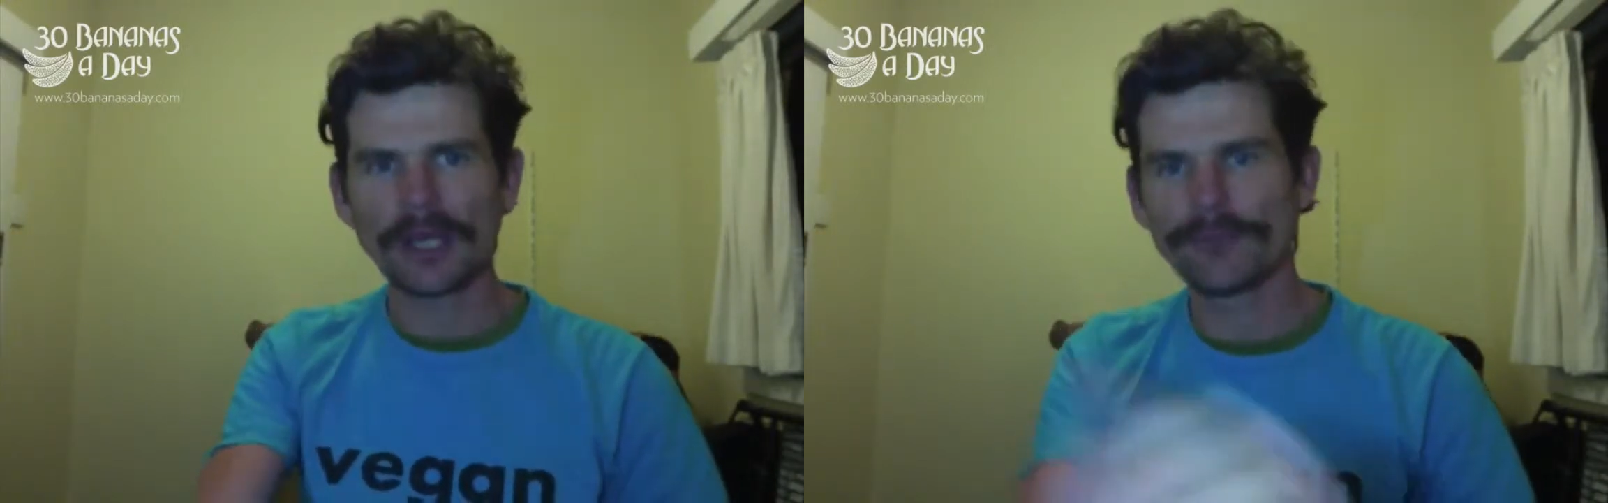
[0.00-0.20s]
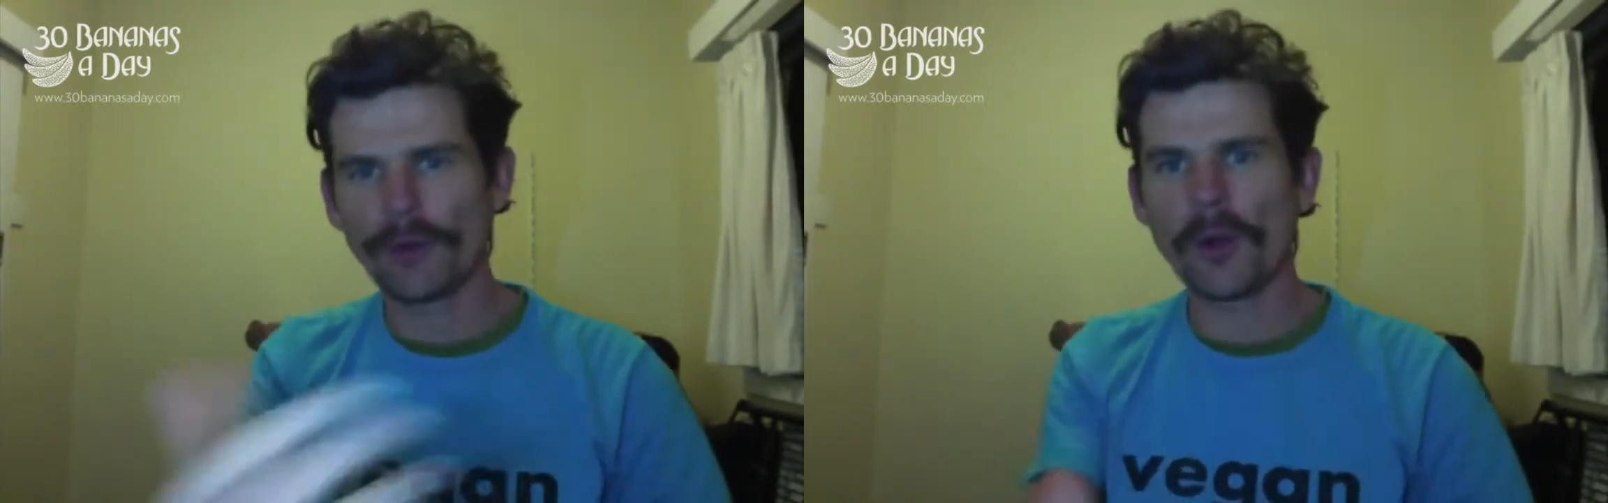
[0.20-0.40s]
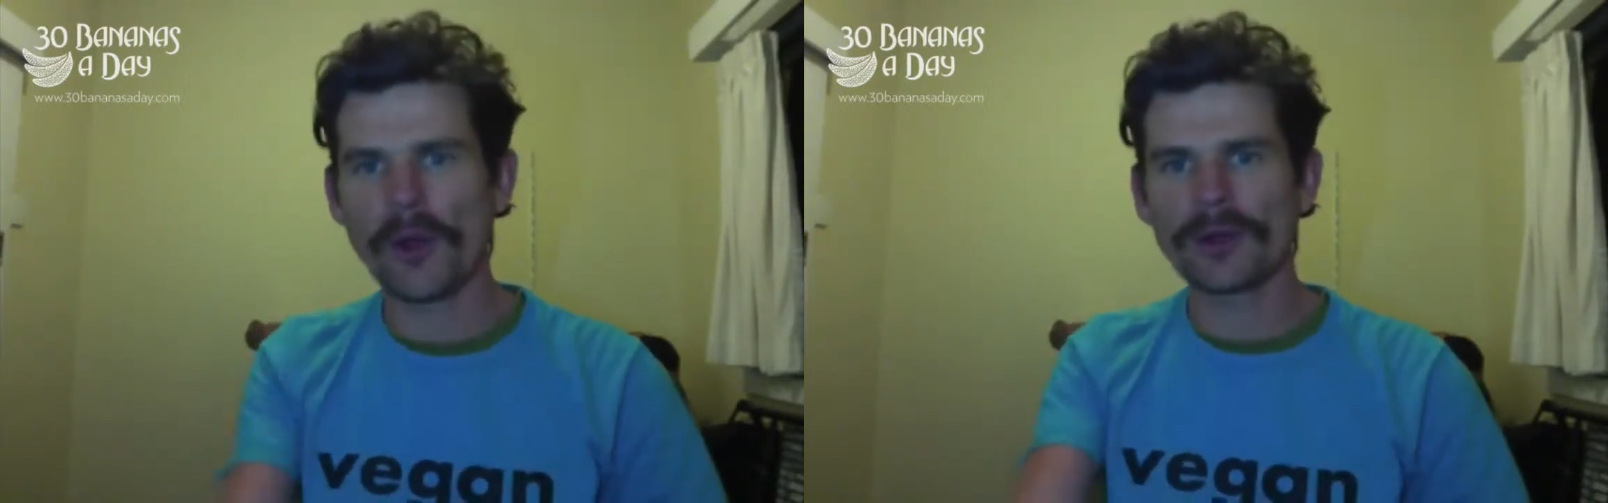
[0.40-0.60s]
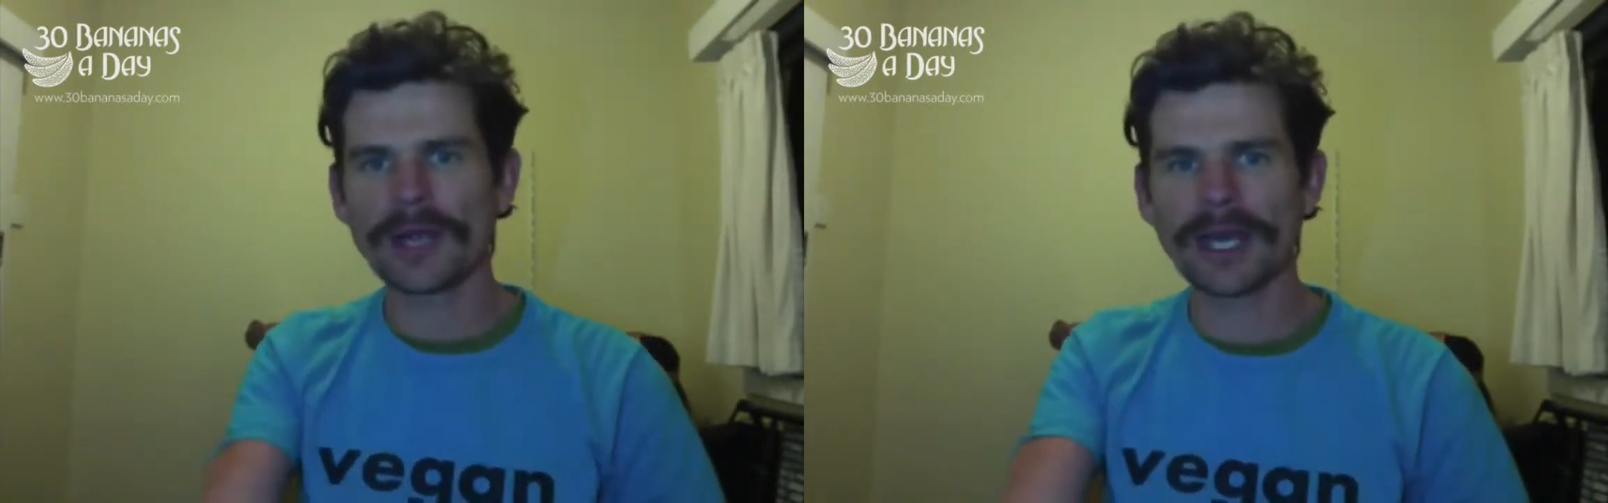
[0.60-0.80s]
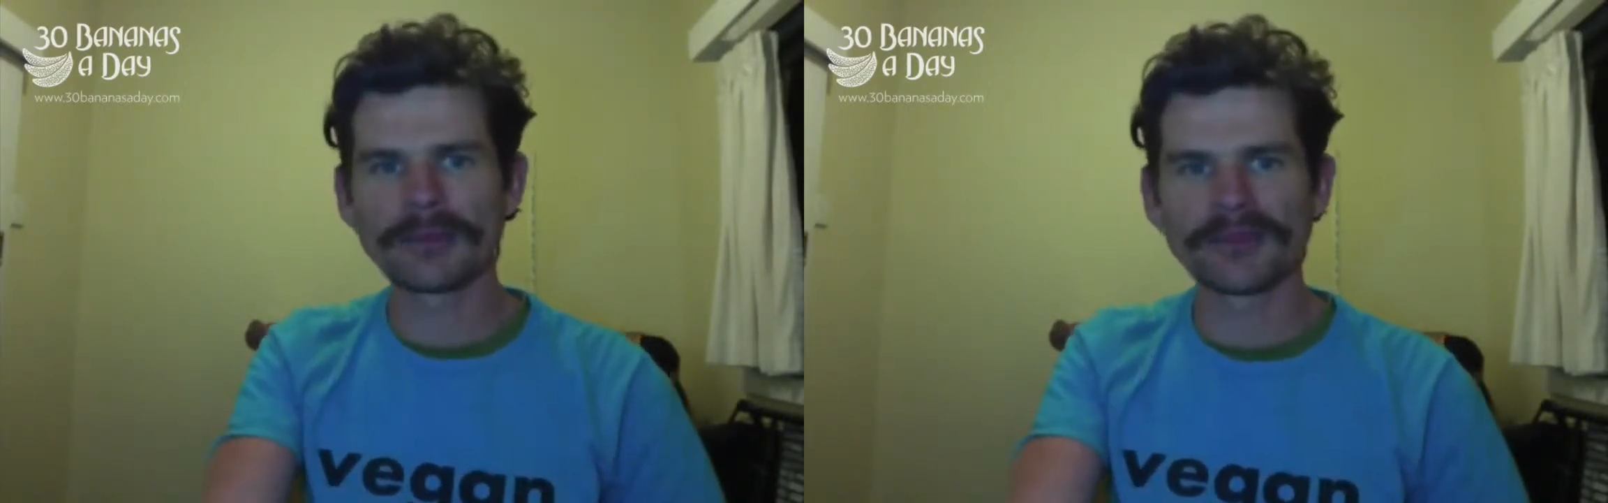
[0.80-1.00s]
I thought all
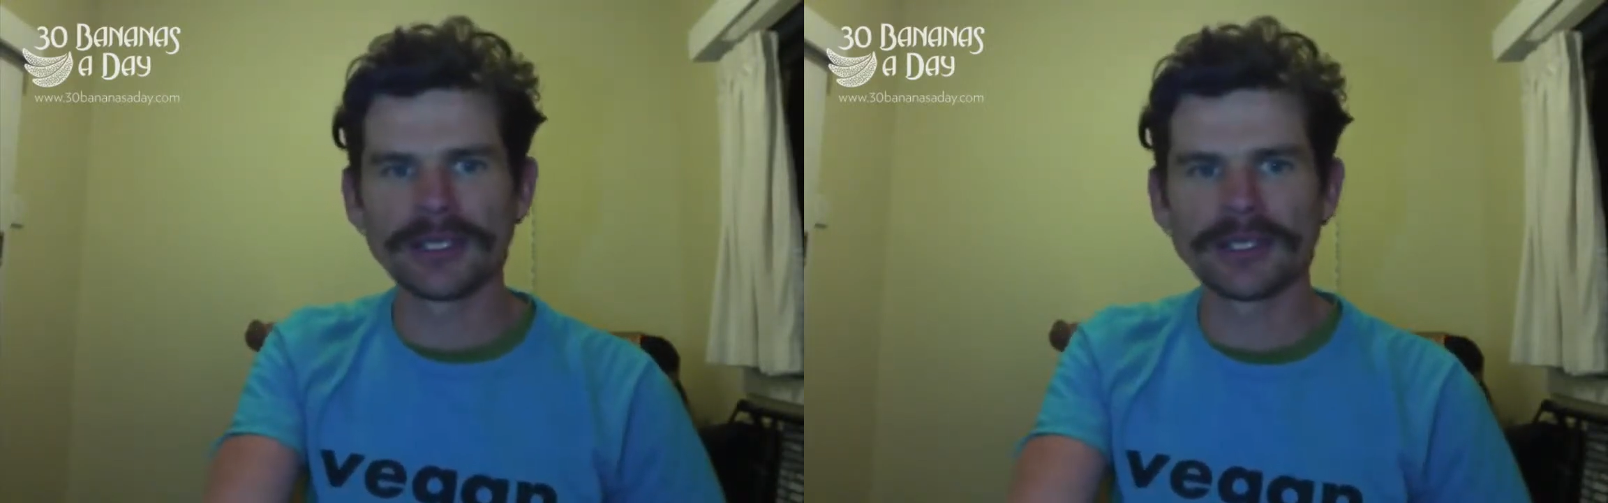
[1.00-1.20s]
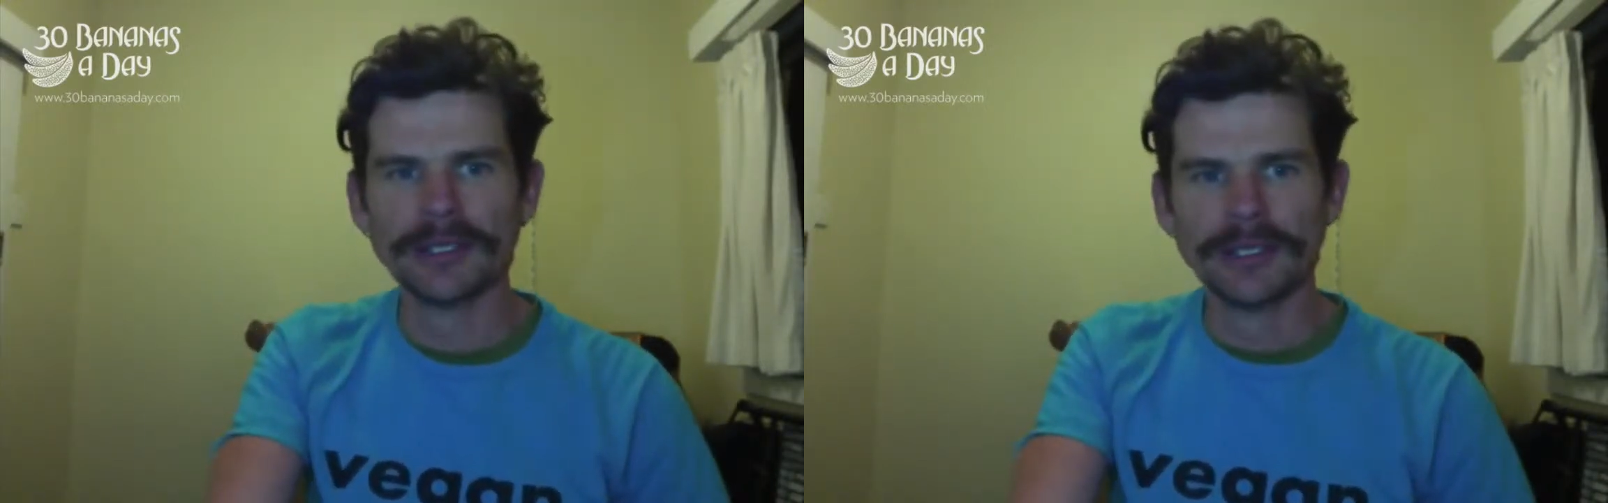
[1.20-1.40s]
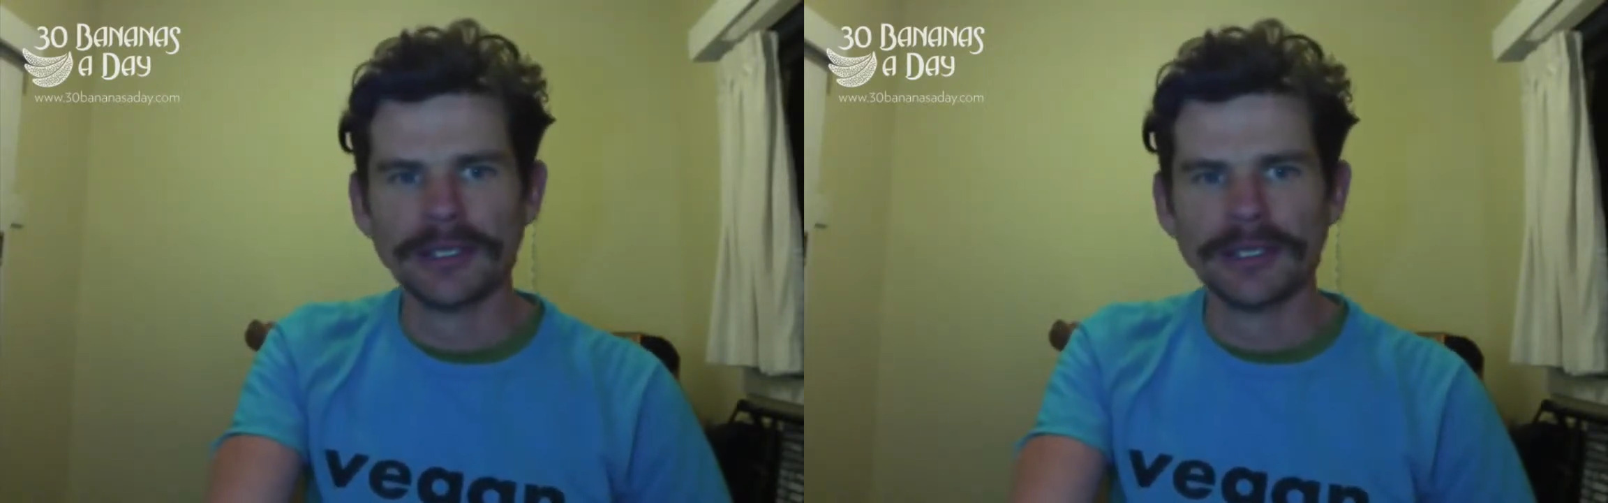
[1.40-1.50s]
carbs did.